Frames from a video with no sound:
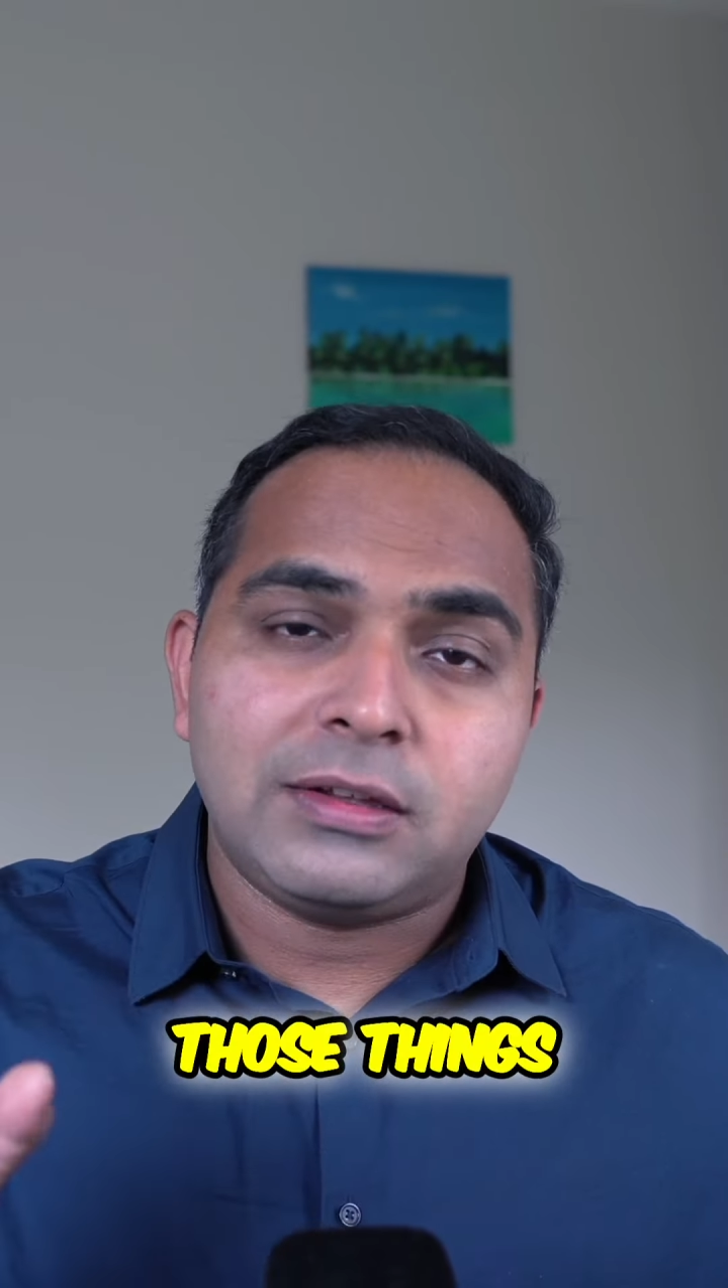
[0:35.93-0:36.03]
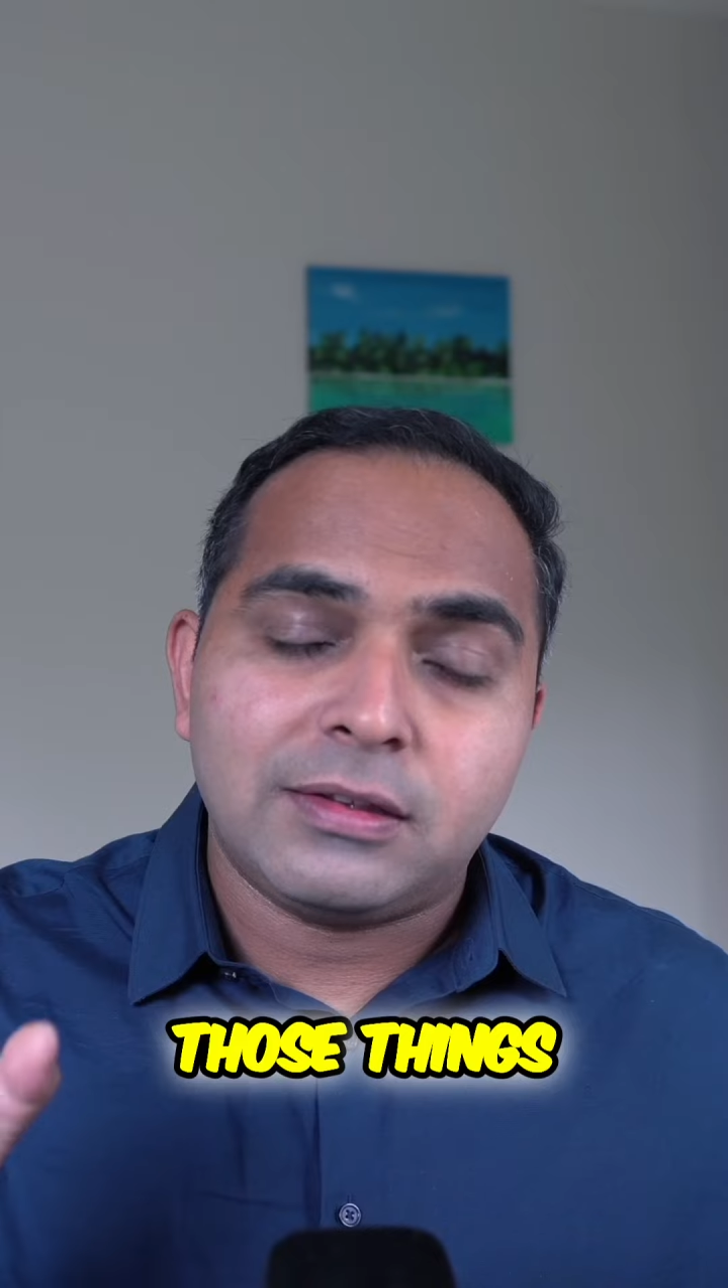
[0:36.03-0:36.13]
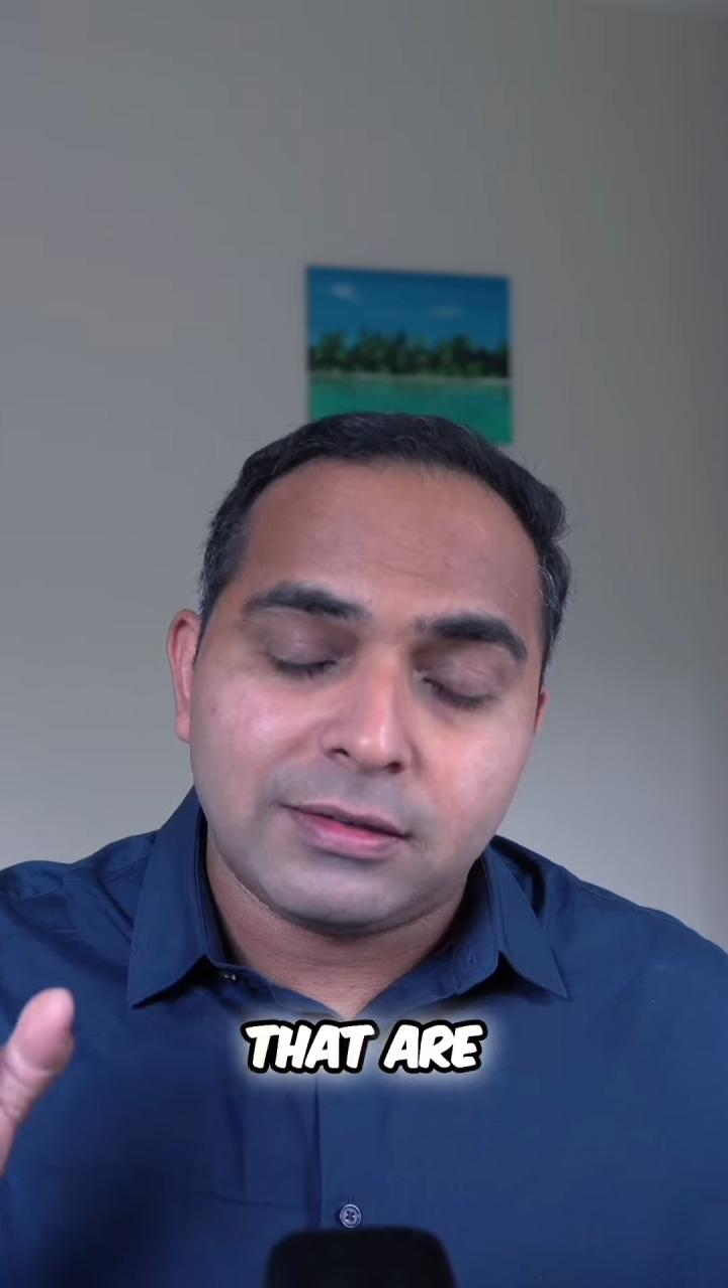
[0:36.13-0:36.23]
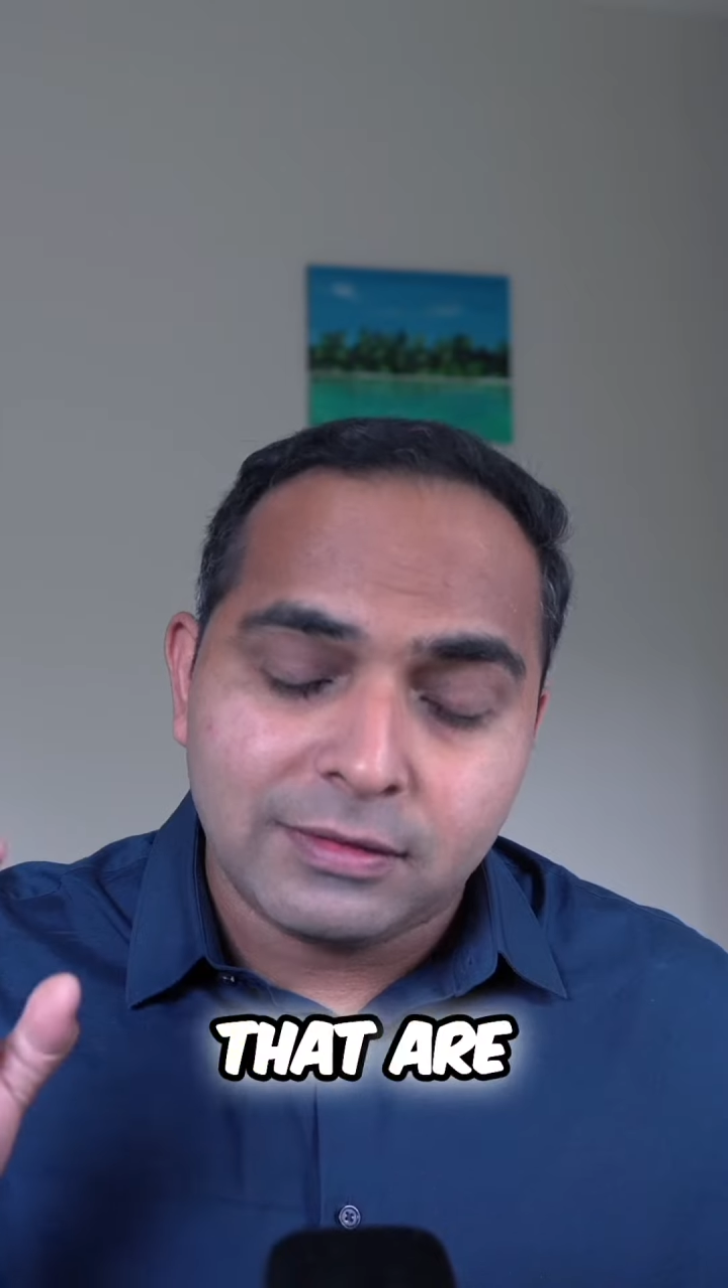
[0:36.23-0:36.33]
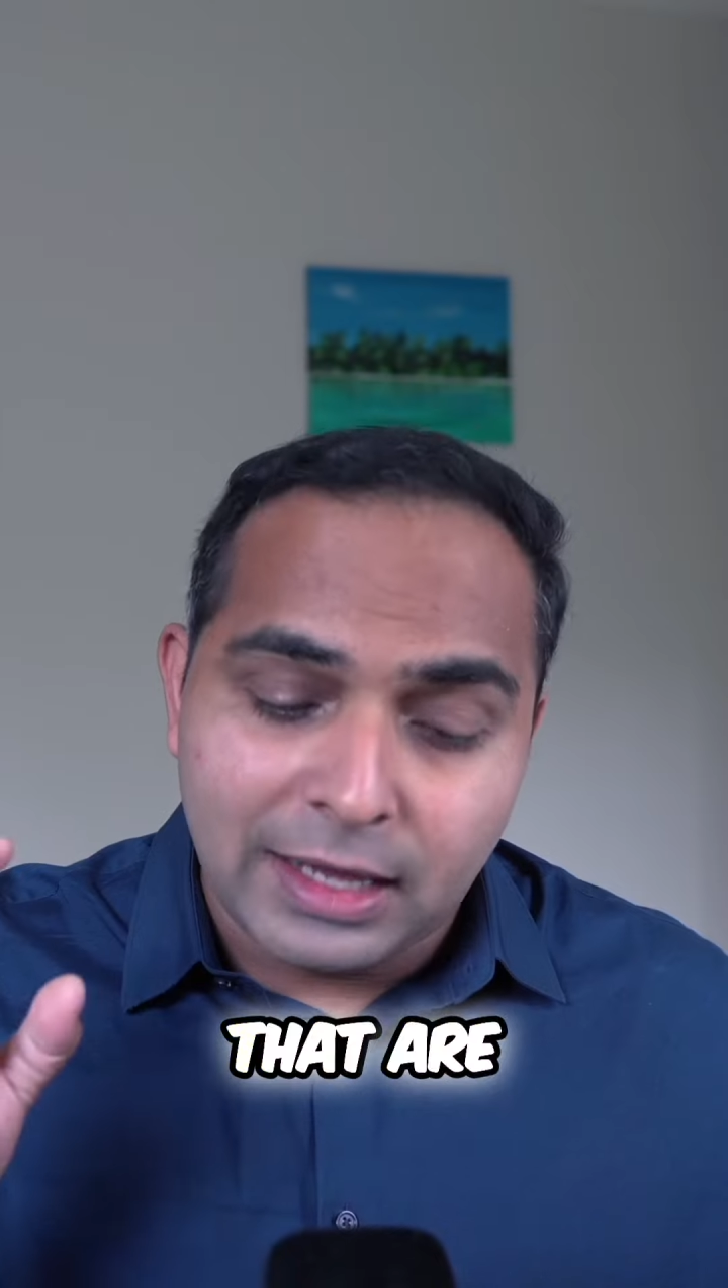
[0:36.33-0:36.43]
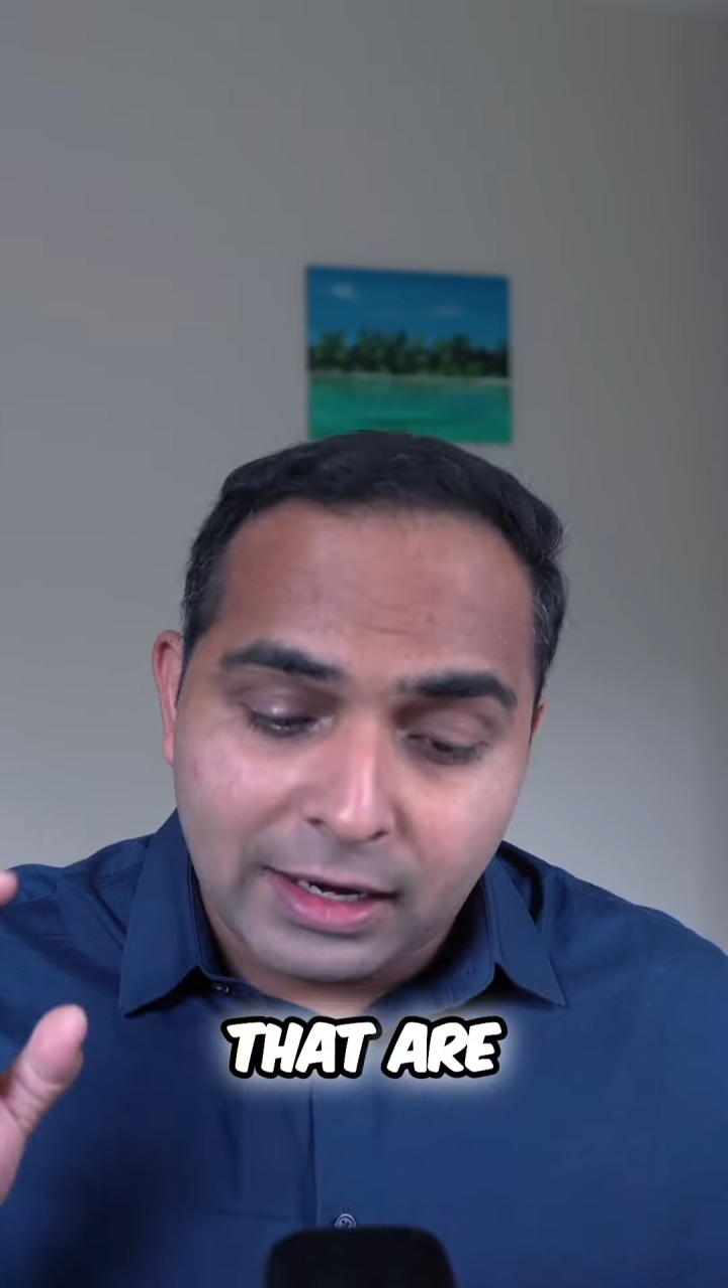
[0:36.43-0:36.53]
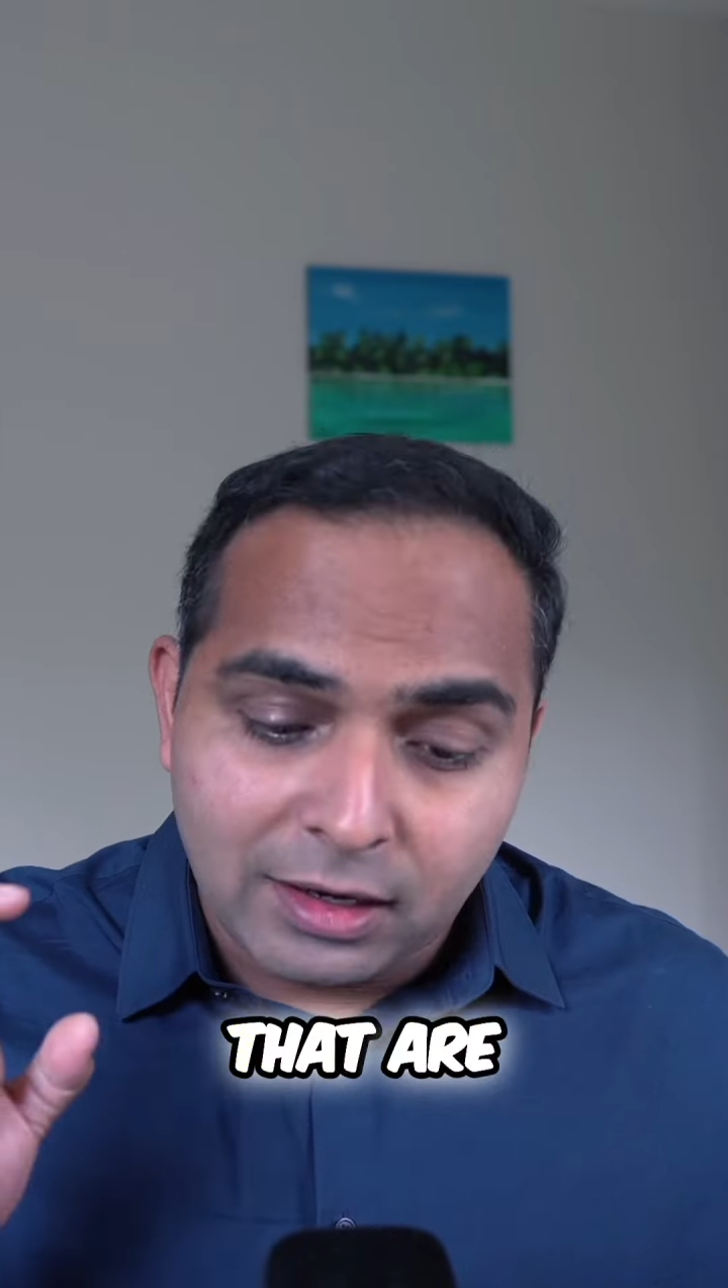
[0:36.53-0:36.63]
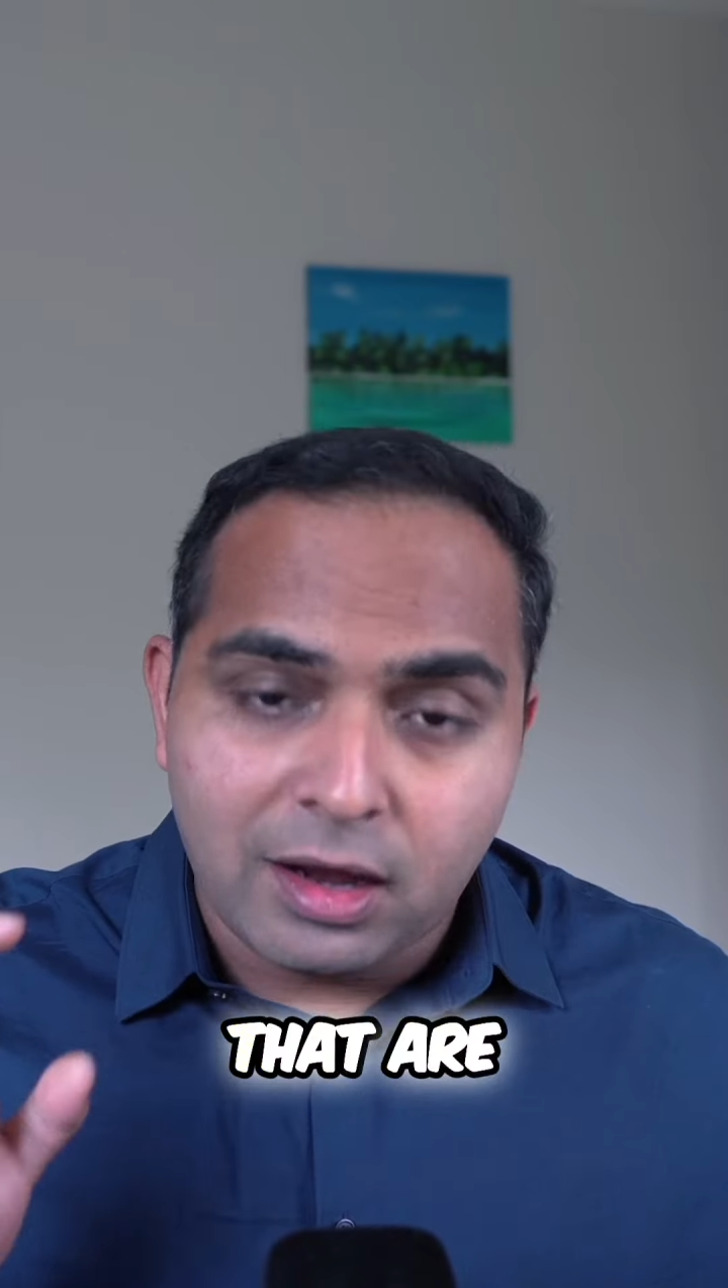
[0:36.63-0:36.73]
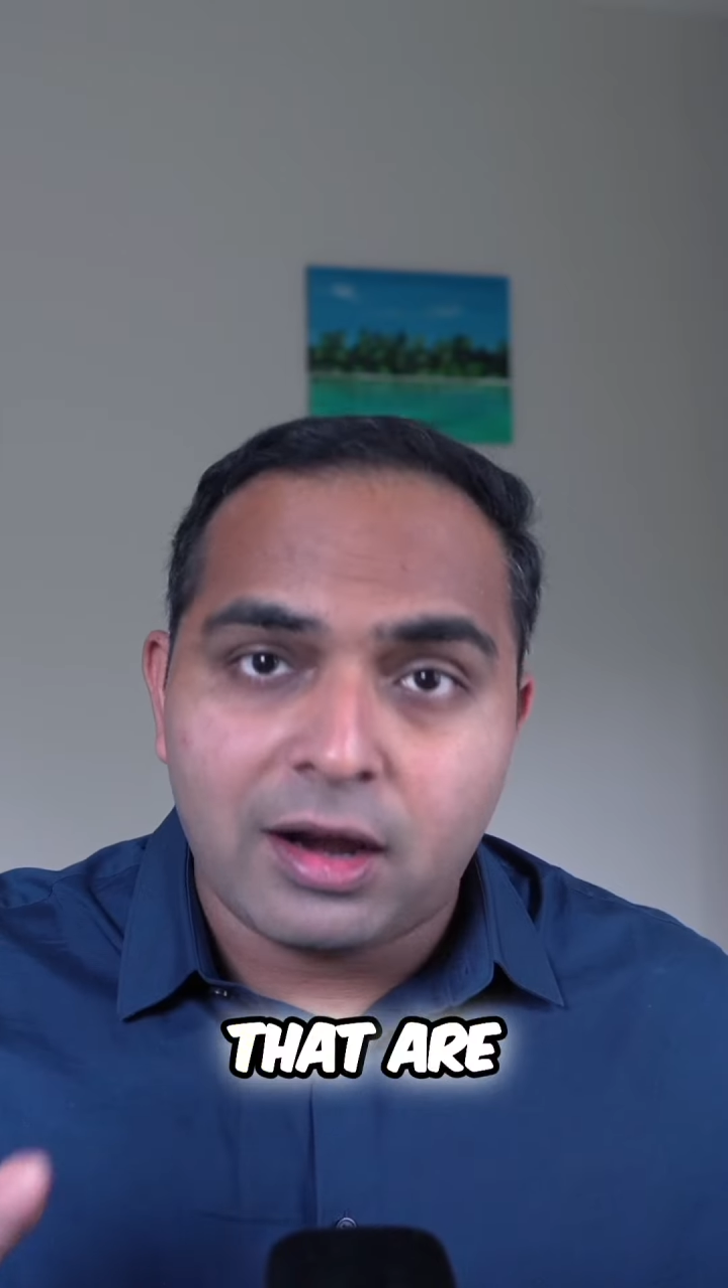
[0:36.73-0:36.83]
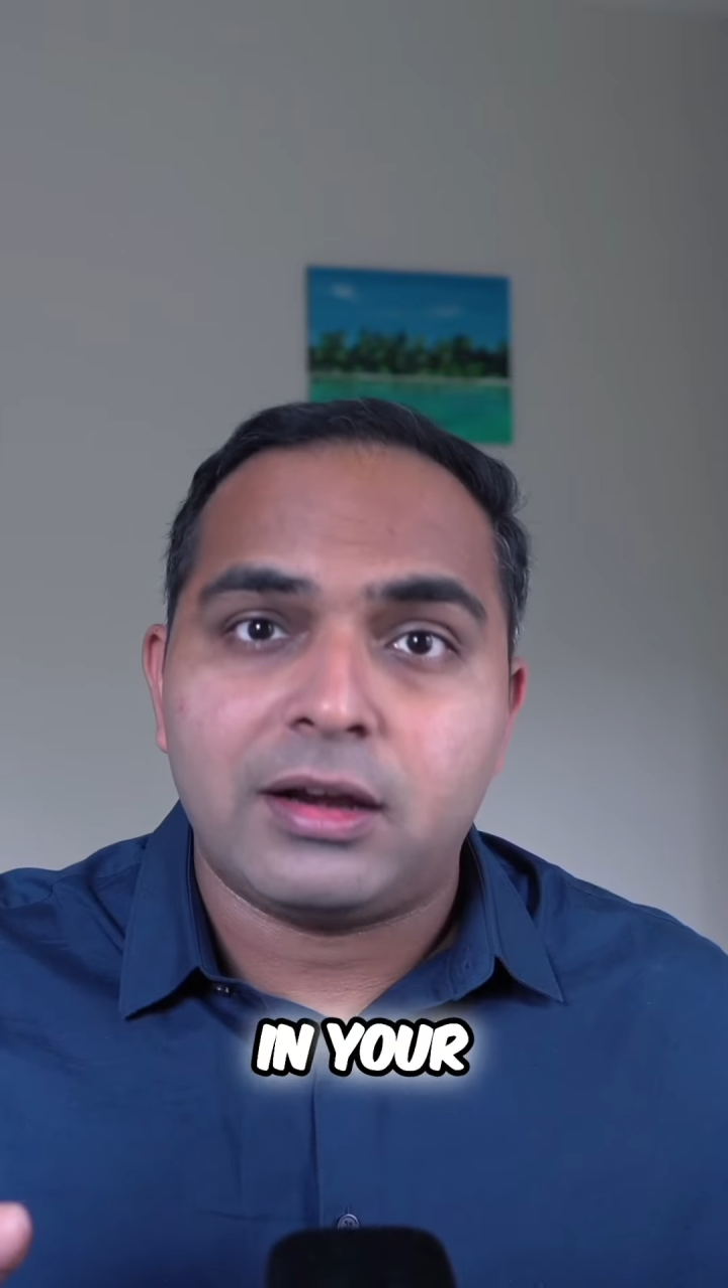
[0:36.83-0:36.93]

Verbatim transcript: that are in